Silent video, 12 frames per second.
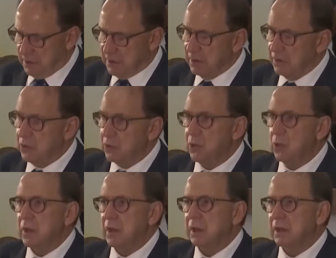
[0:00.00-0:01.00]
Did you do
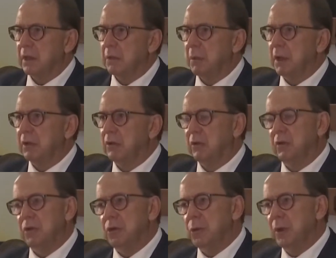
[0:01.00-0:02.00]
anything about it?
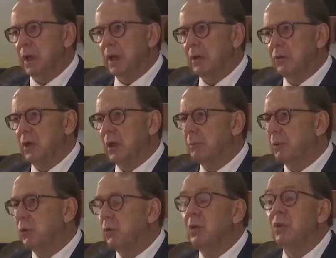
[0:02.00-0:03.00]
Did you allow it to happen,
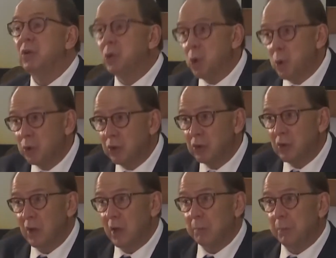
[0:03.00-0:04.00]
or did you cause it to
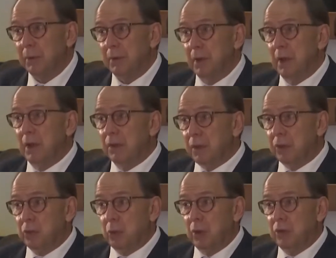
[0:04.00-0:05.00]
happen? Those
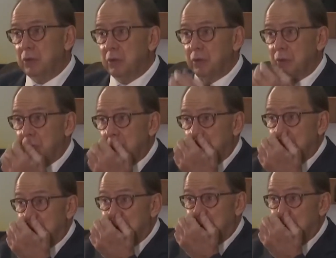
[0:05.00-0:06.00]
questions
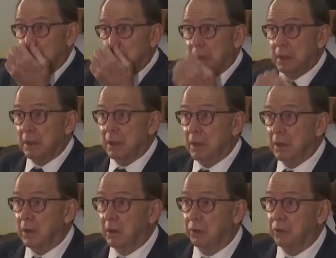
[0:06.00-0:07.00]
need to be
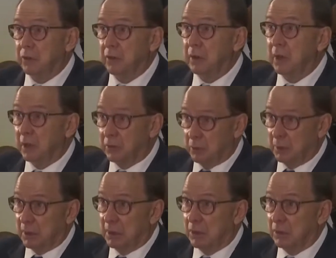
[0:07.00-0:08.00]
answered, and
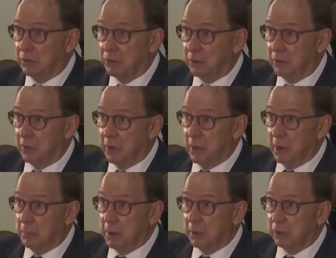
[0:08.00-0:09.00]
ultimately answered
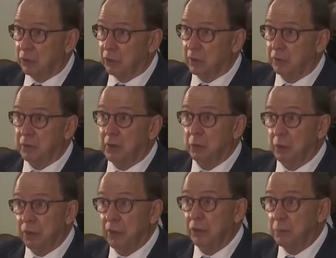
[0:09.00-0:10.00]
by yourself. Share with
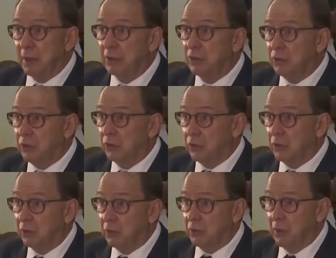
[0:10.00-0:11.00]
as much
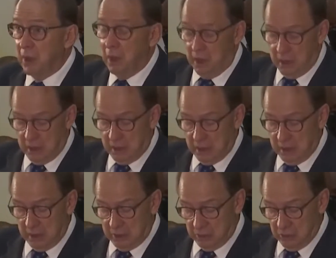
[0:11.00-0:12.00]
assistance
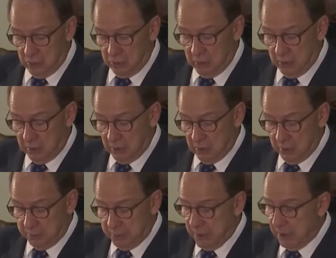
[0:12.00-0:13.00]
as you can
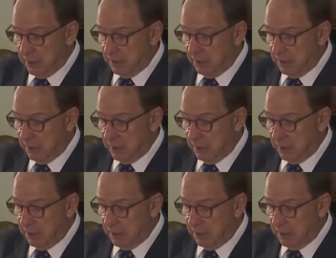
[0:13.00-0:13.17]
obtain.